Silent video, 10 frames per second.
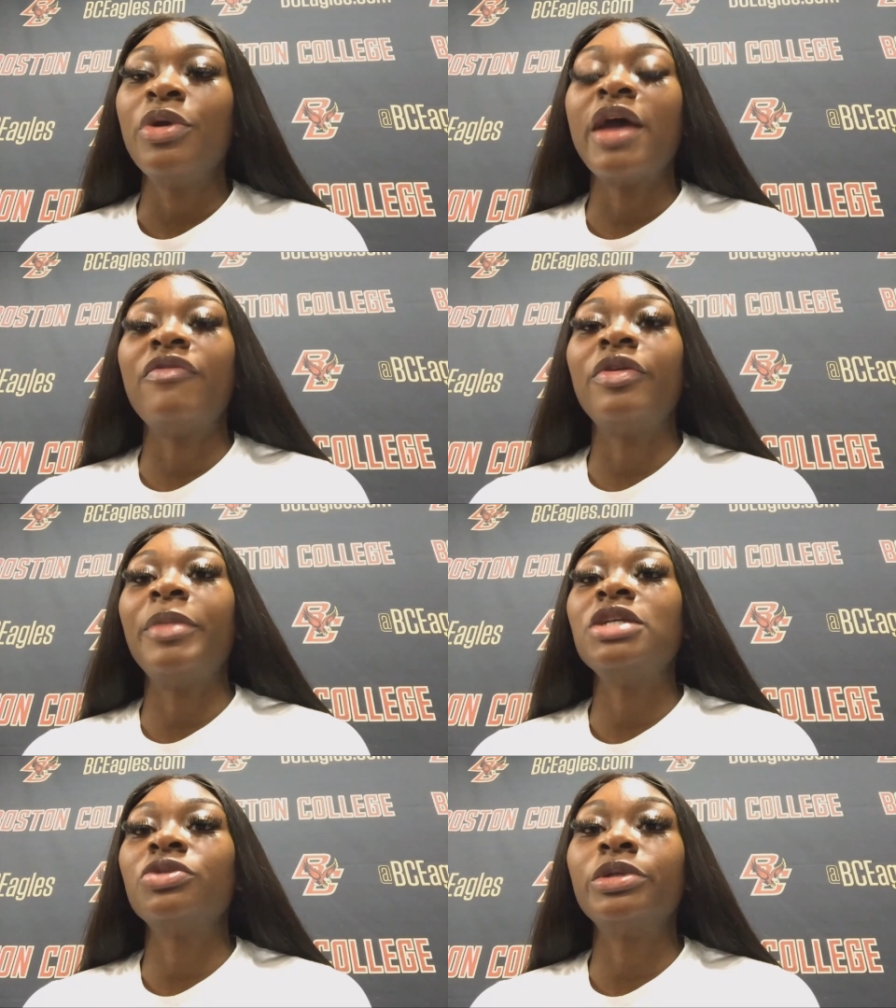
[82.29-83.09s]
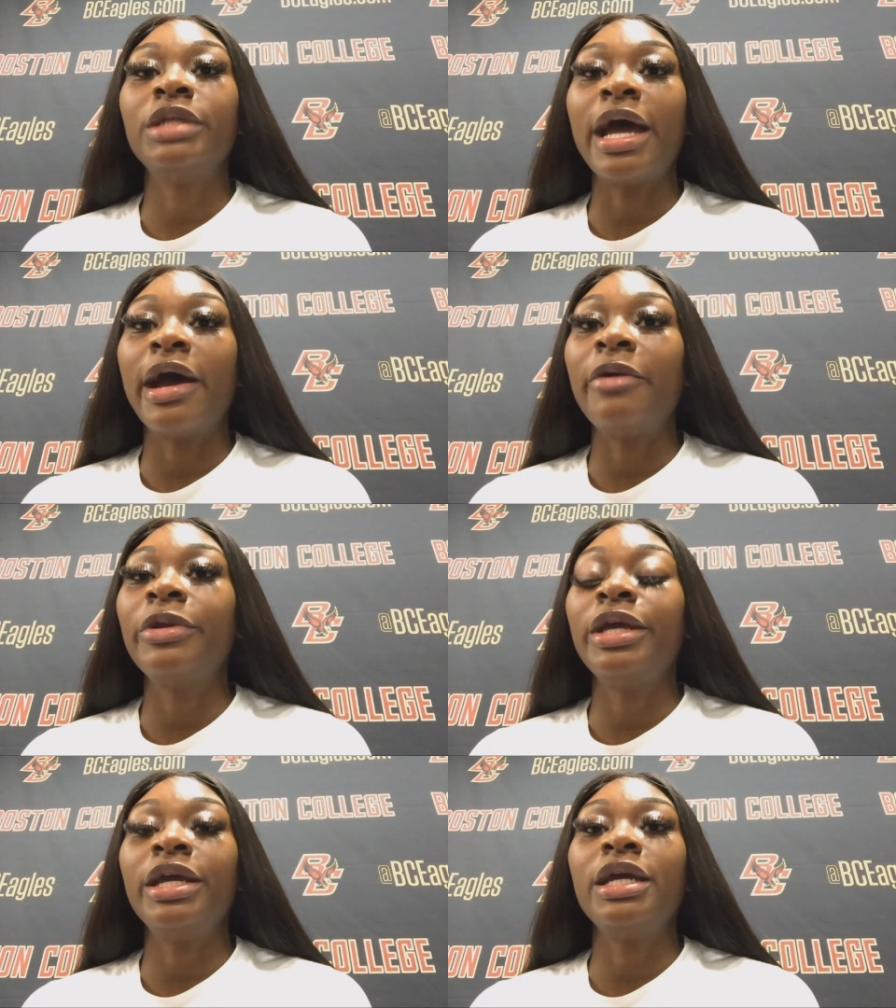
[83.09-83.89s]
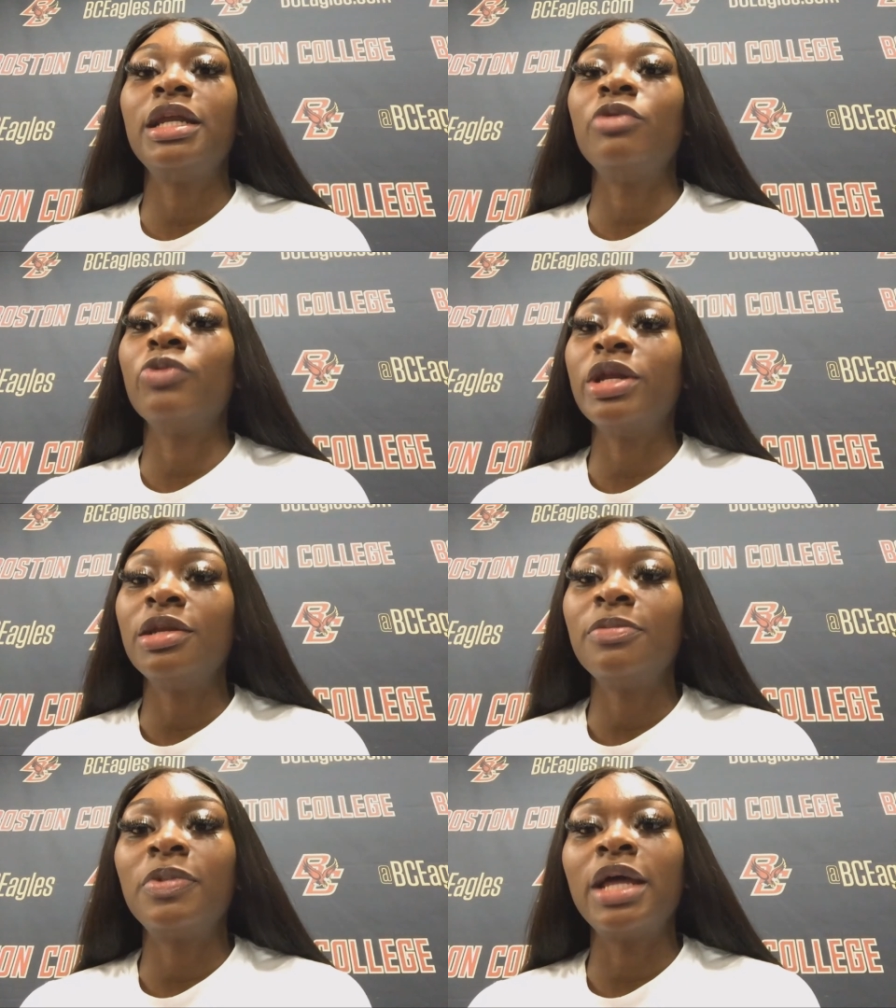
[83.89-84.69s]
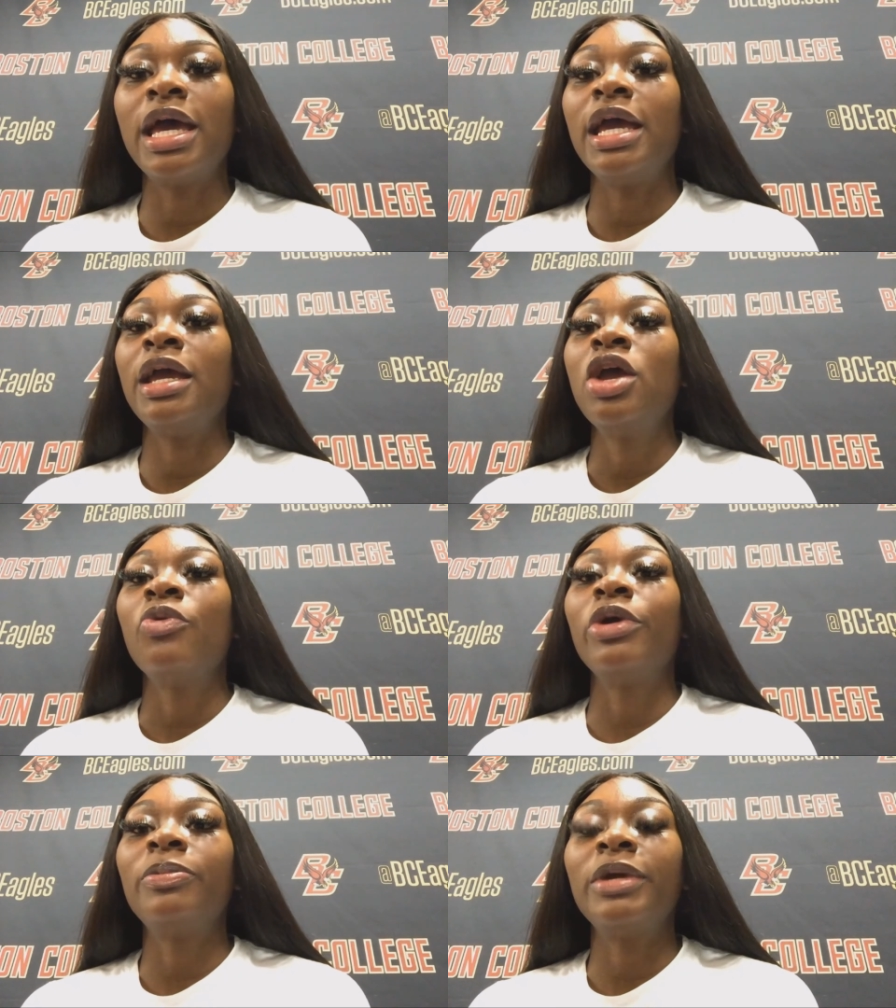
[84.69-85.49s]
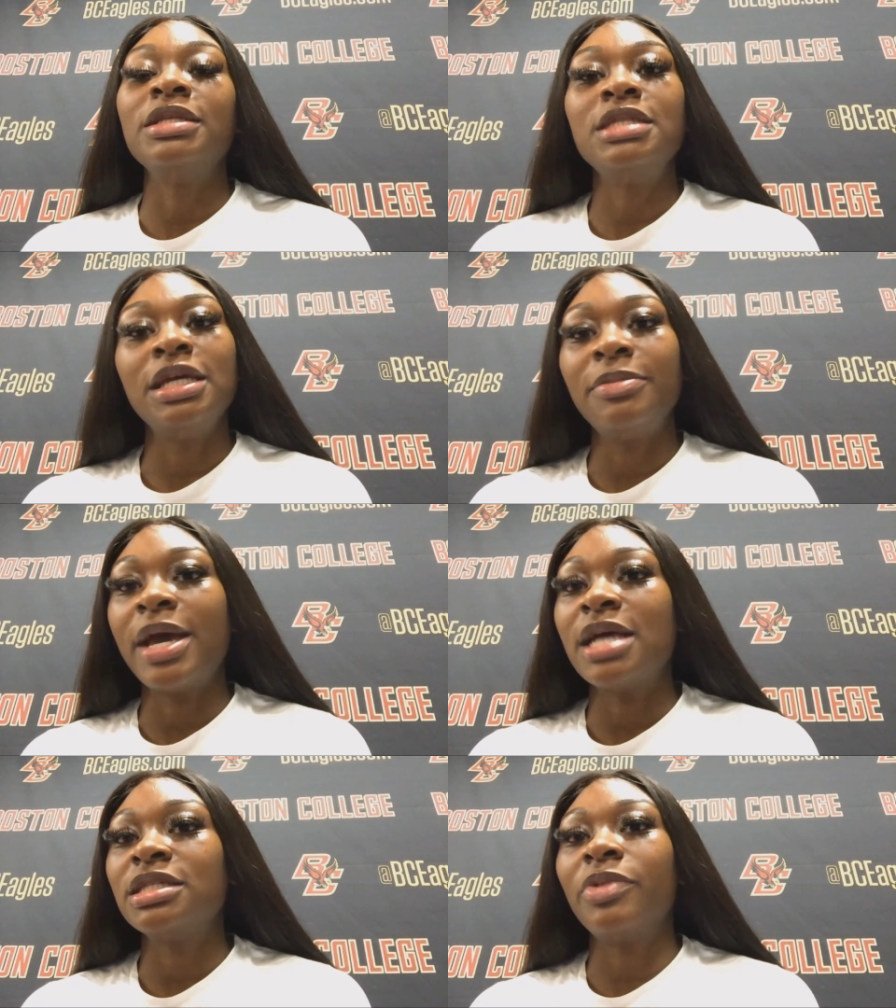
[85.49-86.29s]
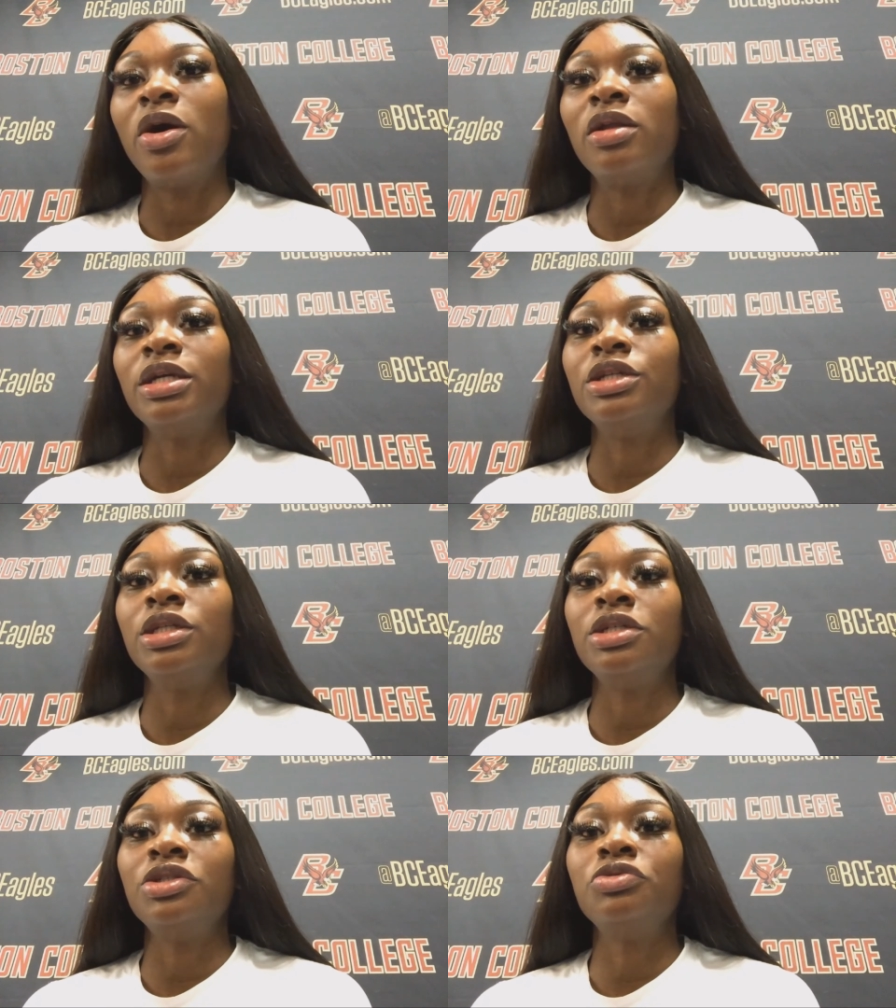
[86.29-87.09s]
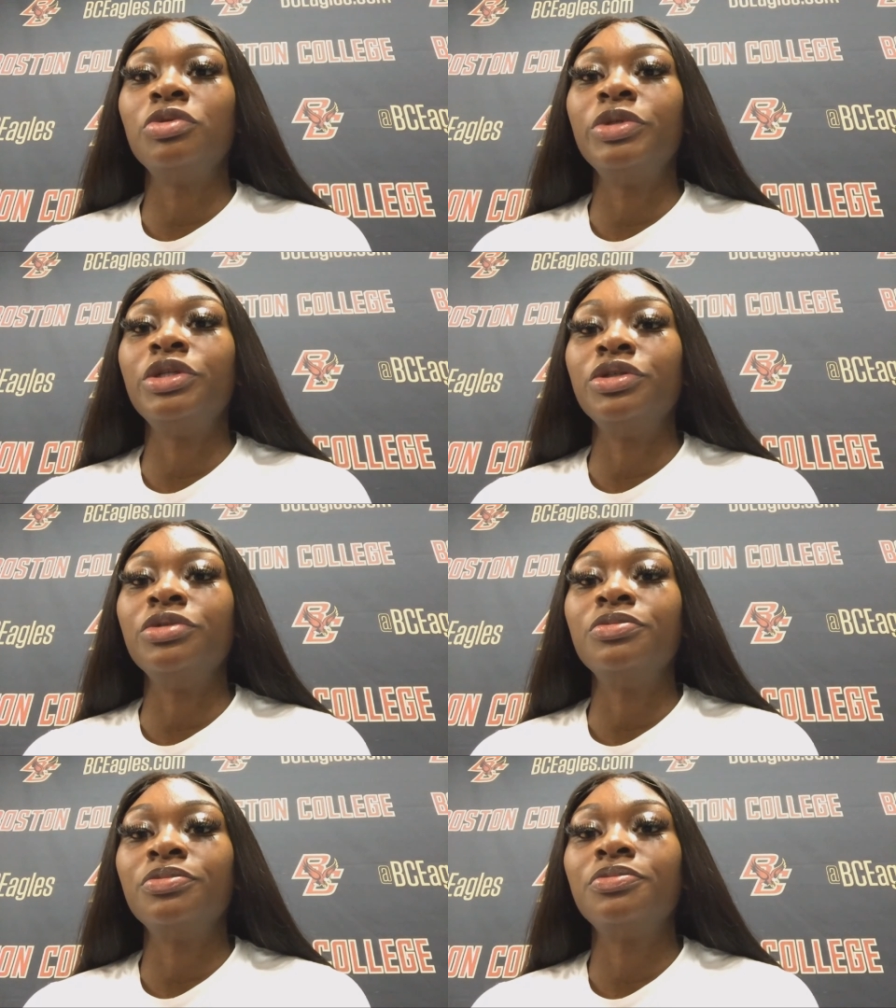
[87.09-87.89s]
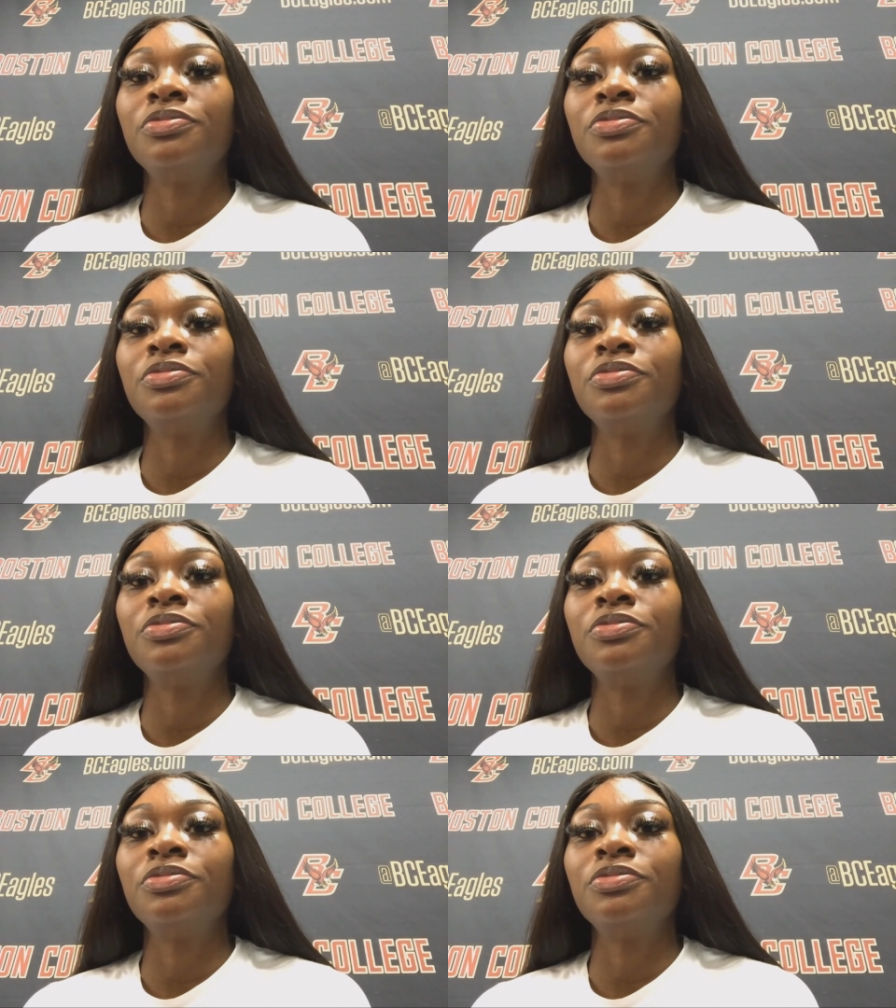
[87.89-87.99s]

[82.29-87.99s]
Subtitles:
We have to make sure we're dialed in and ready to play team basketball and do what we do.